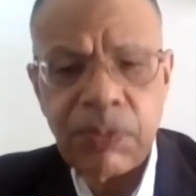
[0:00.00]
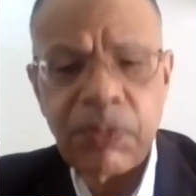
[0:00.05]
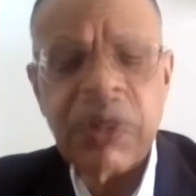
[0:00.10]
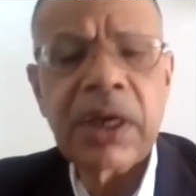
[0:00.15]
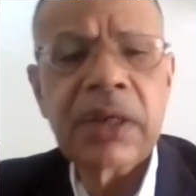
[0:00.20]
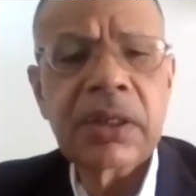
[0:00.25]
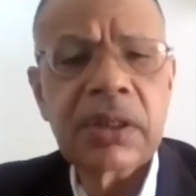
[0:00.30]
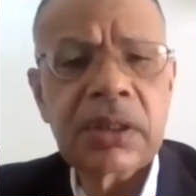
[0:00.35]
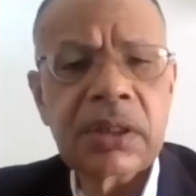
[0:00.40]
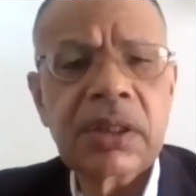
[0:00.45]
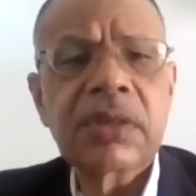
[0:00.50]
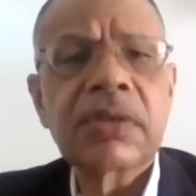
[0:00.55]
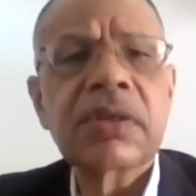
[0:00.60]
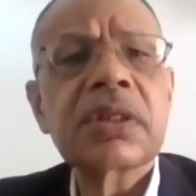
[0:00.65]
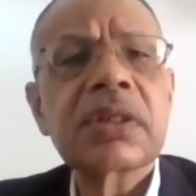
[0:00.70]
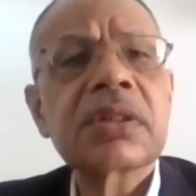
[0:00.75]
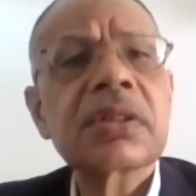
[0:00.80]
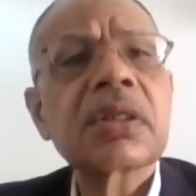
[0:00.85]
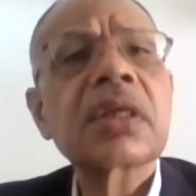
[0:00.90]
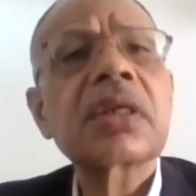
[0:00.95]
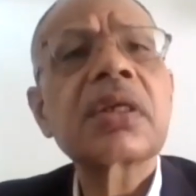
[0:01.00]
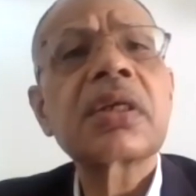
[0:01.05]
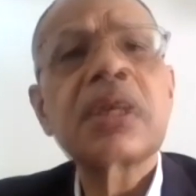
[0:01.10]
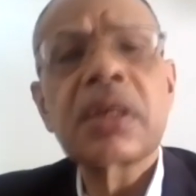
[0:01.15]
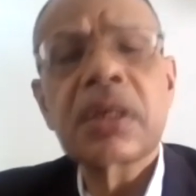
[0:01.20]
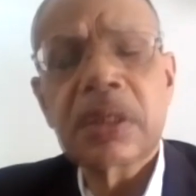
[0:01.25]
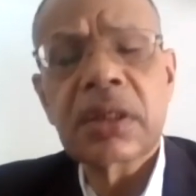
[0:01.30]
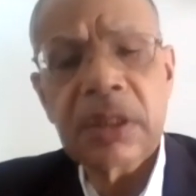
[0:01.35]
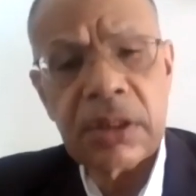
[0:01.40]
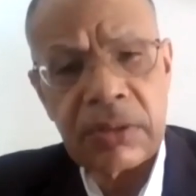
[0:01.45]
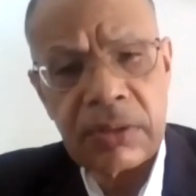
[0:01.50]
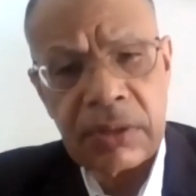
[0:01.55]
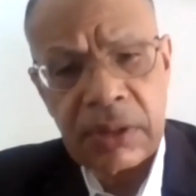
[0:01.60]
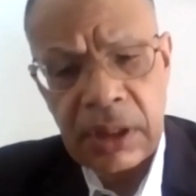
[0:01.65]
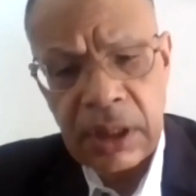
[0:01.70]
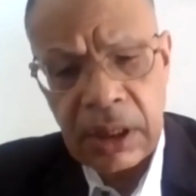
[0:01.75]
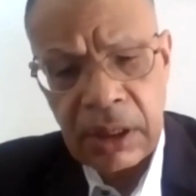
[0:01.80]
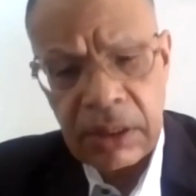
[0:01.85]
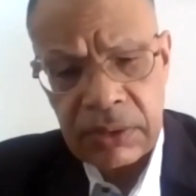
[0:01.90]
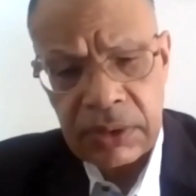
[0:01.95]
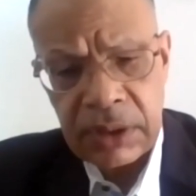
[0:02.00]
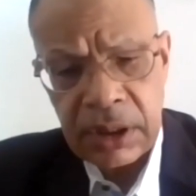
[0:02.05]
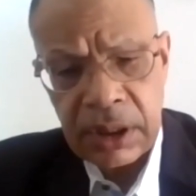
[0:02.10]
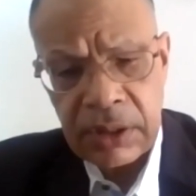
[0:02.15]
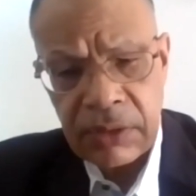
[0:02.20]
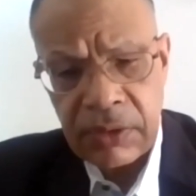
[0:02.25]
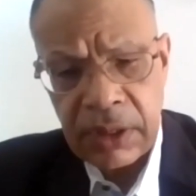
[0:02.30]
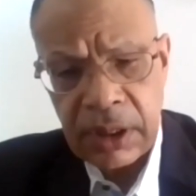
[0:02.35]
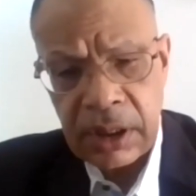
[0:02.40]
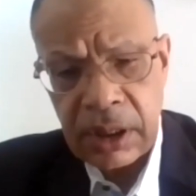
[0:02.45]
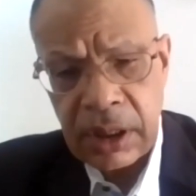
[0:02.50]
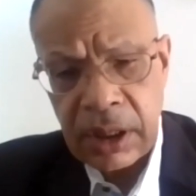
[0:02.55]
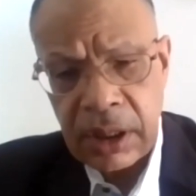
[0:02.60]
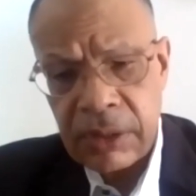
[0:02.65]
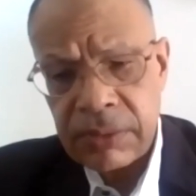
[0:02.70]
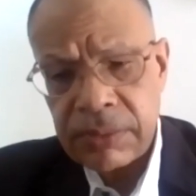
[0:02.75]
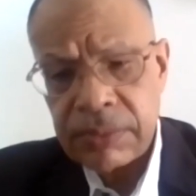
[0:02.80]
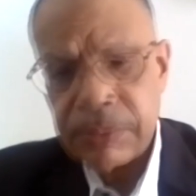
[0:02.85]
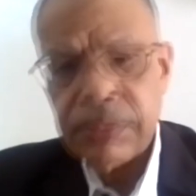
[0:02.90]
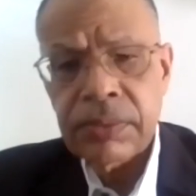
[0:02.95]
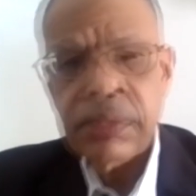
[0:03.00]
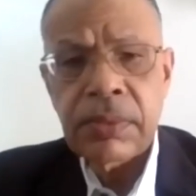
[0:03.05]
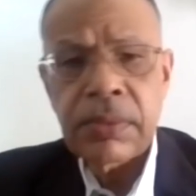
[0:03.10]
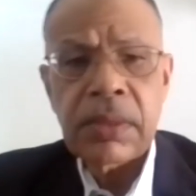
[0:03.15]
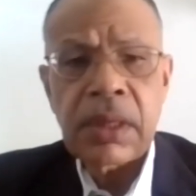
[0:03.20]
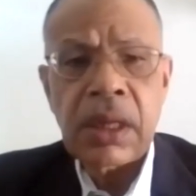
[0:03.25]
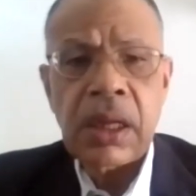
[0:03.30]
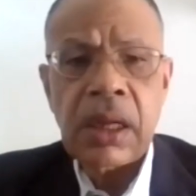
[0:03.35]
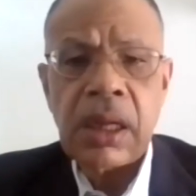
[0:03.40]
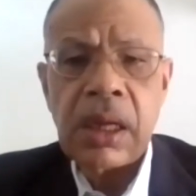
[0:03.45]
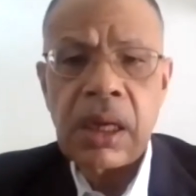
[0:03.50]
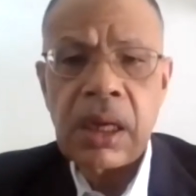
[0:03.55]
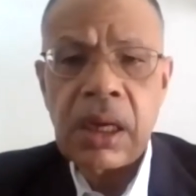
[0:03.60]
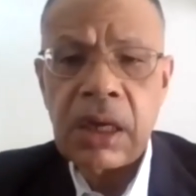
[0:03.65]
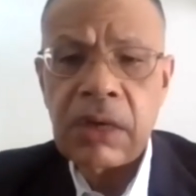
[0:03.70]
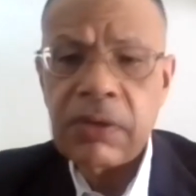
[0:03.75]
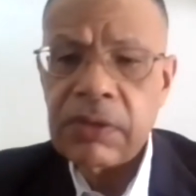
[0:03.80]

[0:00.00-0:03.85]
but the risks are clearly to the downside right now.